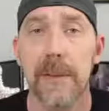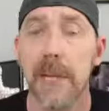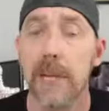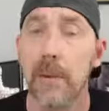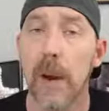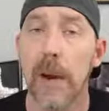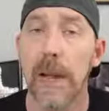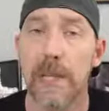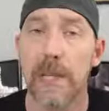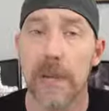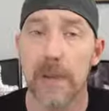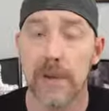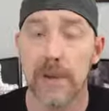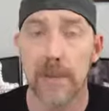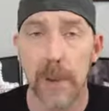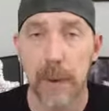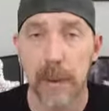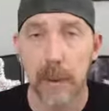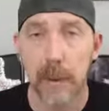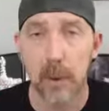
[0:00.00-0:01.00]
the Great Sept of
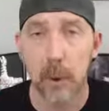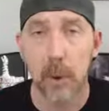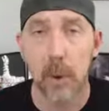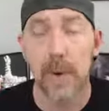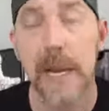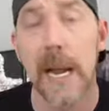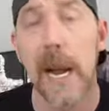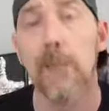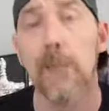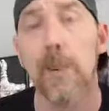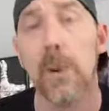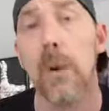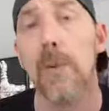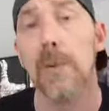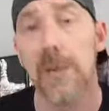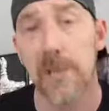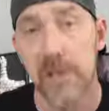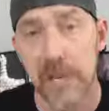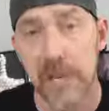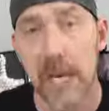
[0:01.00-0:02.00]
Baelor, now blown
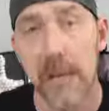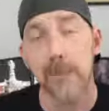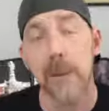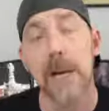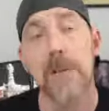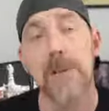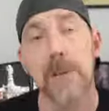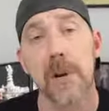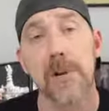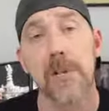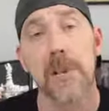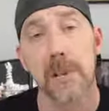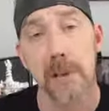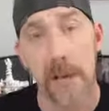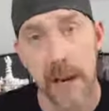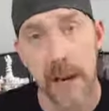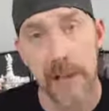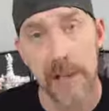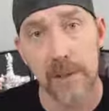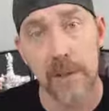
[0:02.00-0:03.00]
to shit by Cersei
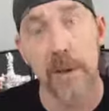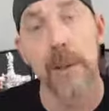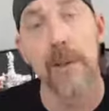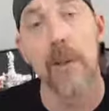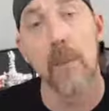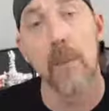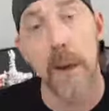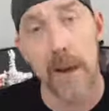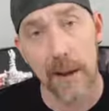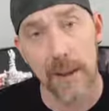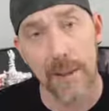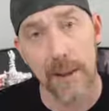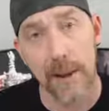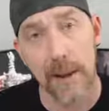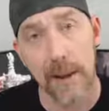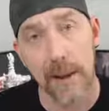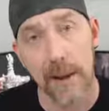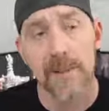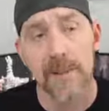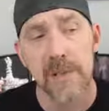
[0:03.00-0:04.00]
Lannister and the
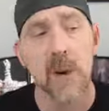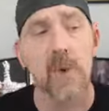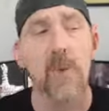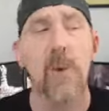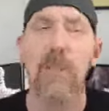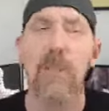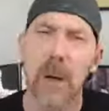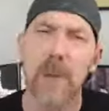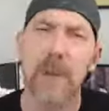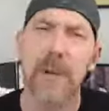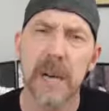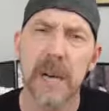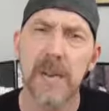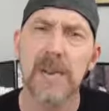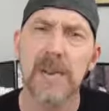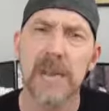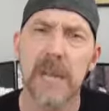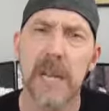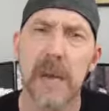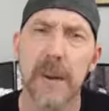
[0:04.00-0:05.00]
wildfire. So we'll probably never
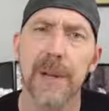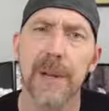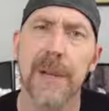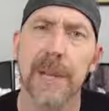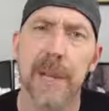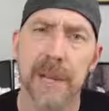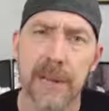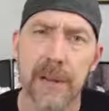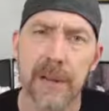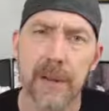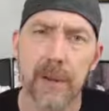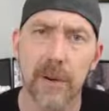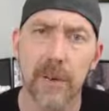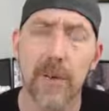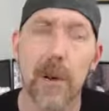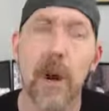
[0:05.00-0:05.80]
see that one again either.